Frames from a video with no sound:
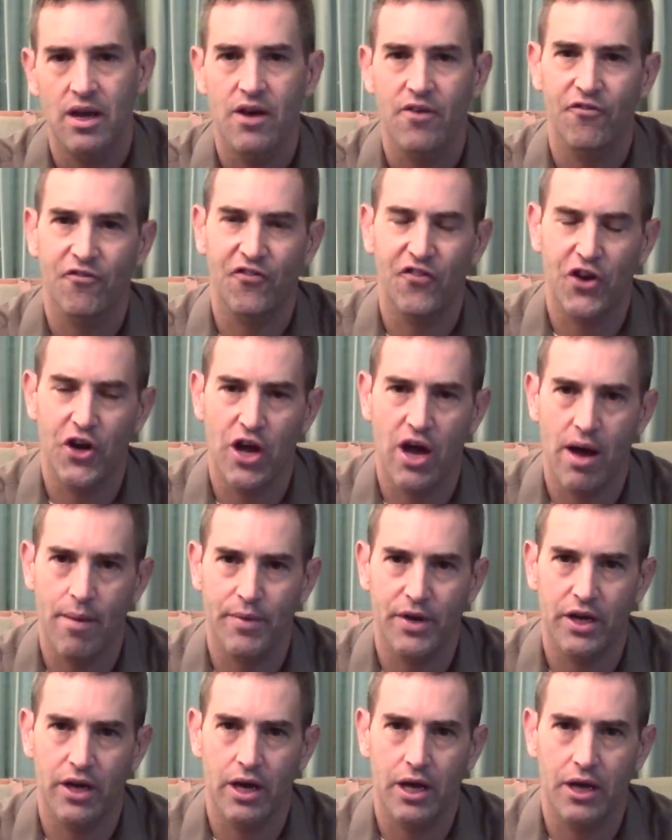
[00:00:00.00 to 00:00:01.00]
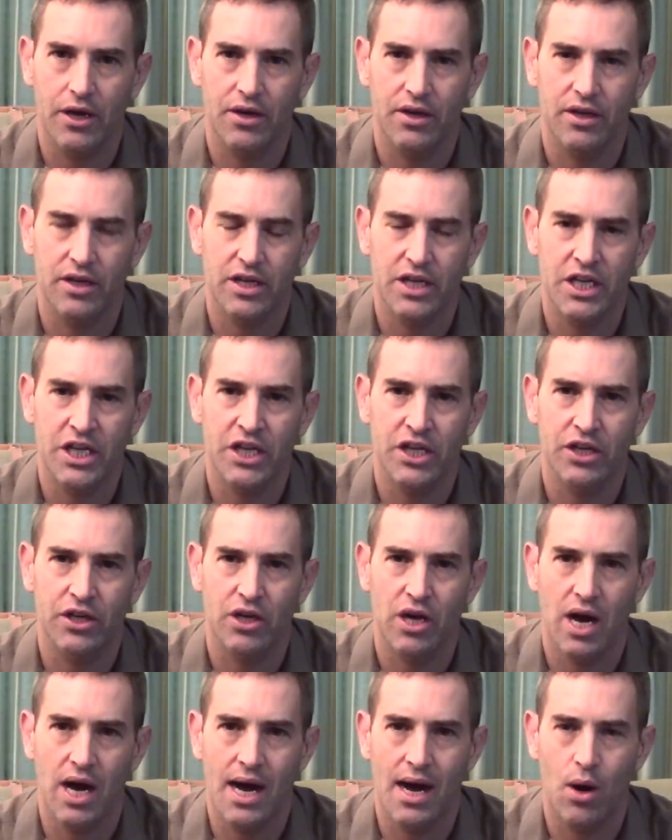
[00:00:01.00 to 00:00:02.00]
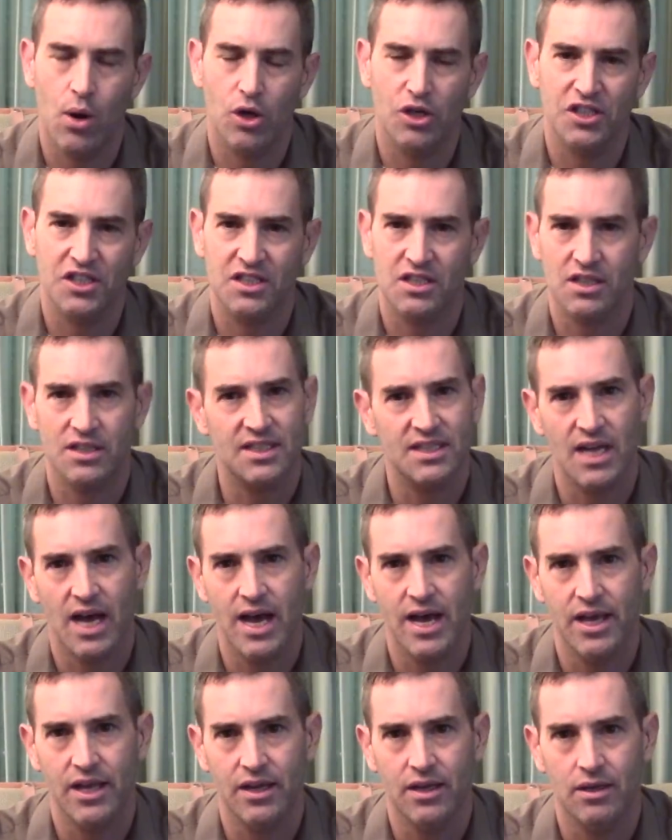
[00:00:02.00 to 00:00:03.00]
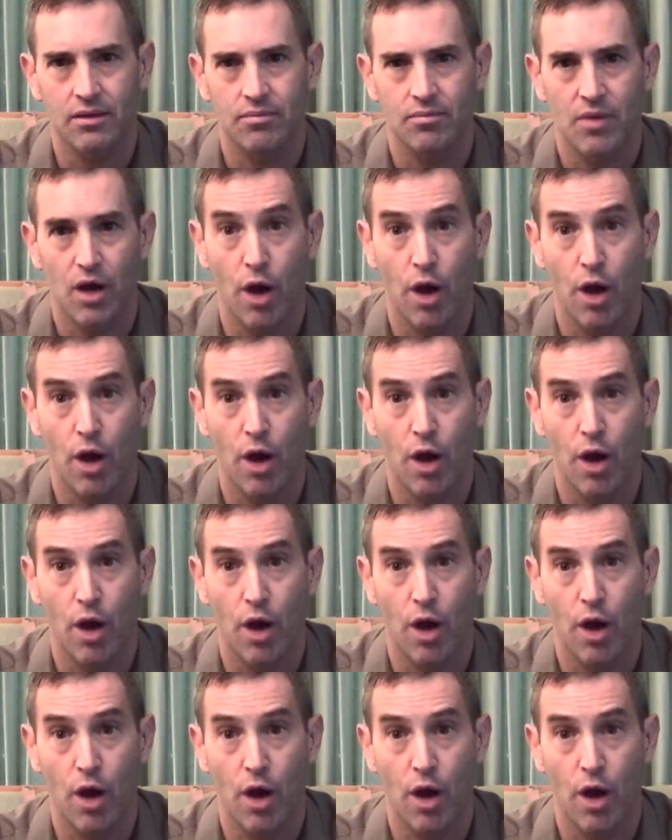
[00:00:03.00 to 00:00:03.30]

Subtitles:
phenomenon in our society.